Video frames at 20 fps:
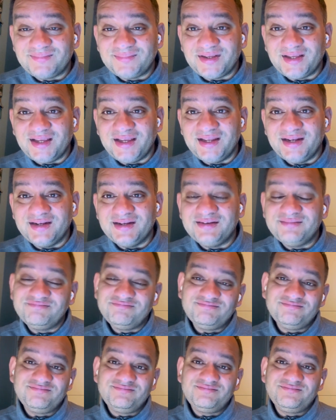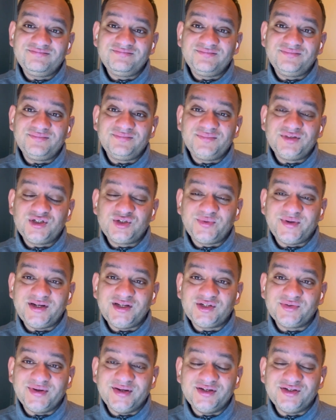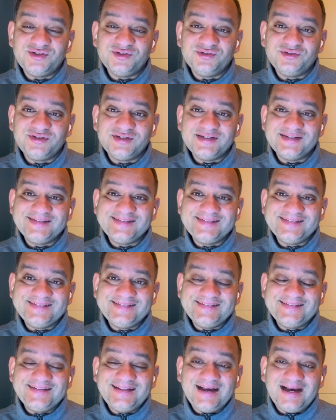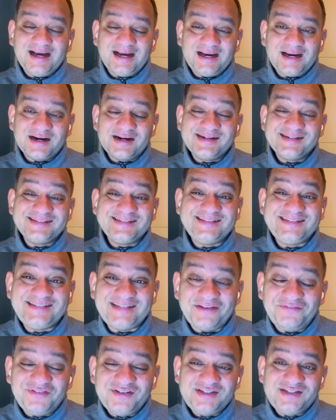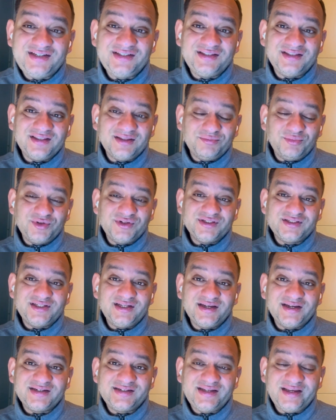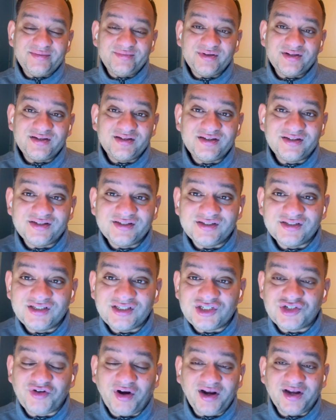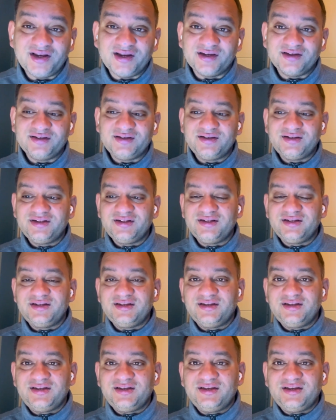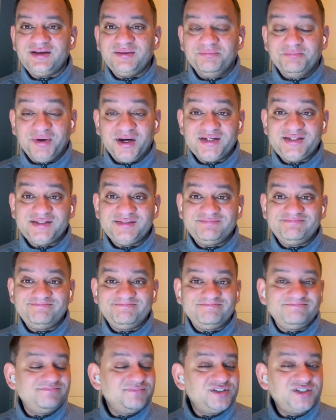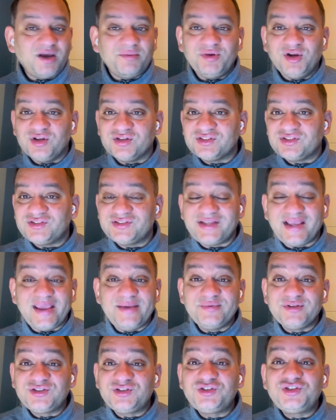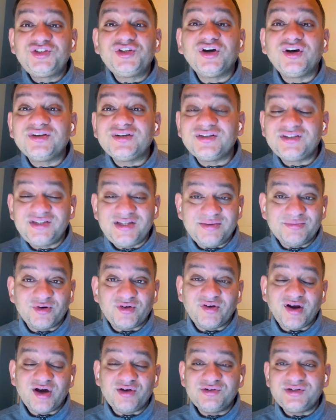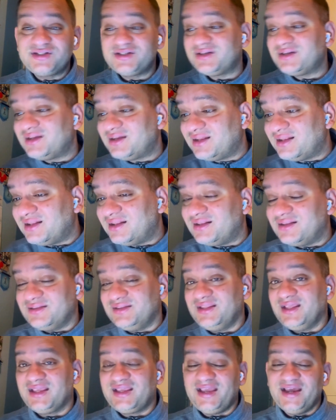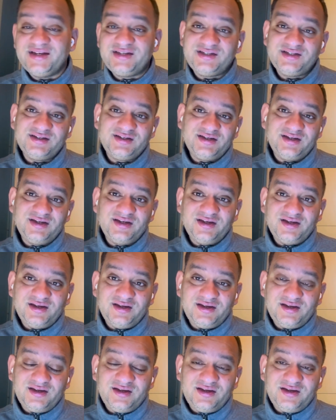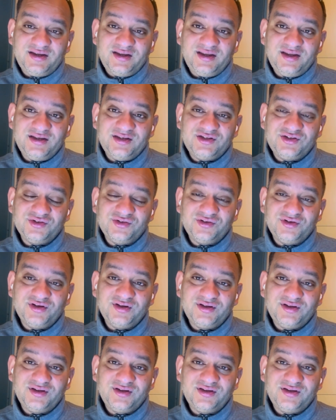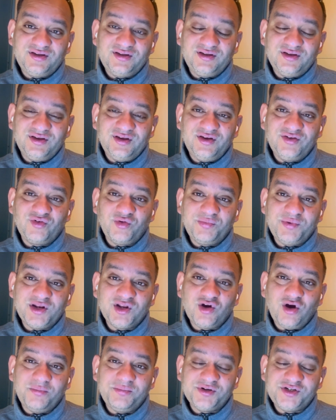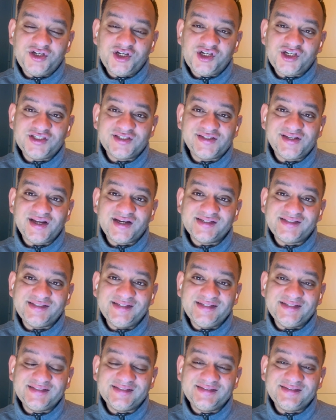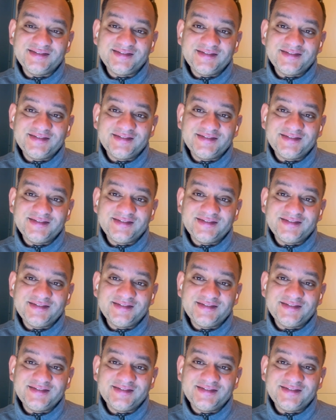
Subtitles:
in 2022 are 17th in the Bundesliga table, struggling. But Xabi Alonso is able to turn the team around. They get into European competitions last season.